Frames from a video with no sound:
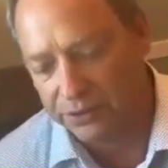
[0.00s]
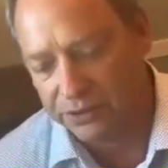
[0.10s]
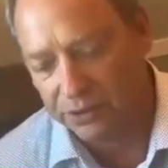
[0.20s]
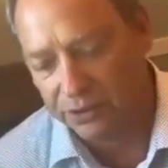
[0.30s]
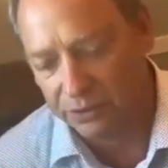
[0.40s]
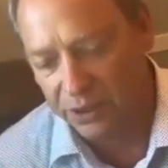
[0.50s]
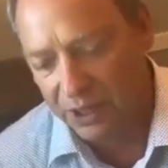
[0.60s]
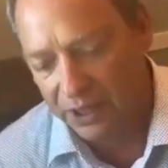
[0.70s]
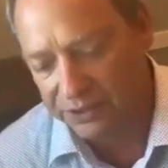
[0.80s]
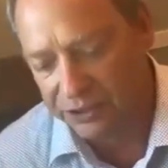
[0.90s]
So
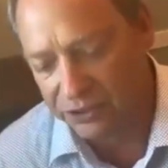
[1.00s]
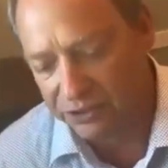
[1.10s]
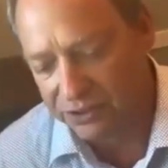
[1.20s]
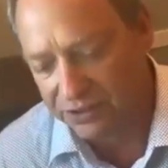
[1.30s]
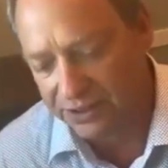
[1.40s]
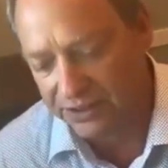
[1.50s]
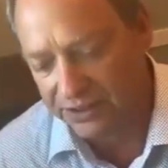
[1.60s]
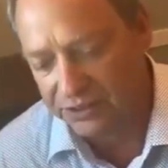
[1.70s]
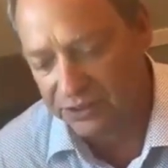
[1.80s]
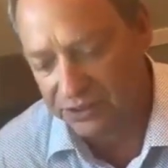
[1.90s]
in certain
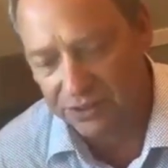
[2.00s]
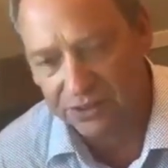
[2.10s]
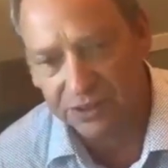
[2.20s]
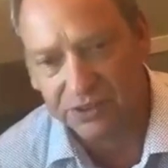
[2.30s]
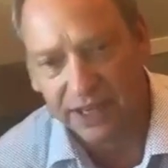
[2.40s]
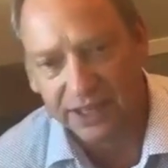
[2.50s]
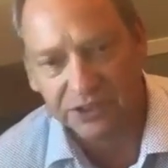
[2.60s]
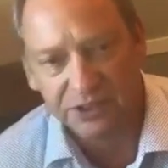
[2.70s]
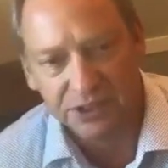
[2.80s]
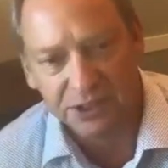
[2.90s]
instances, it's
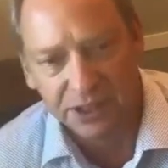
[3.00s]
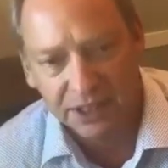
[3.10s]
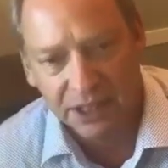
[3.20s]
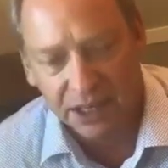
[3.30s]
actually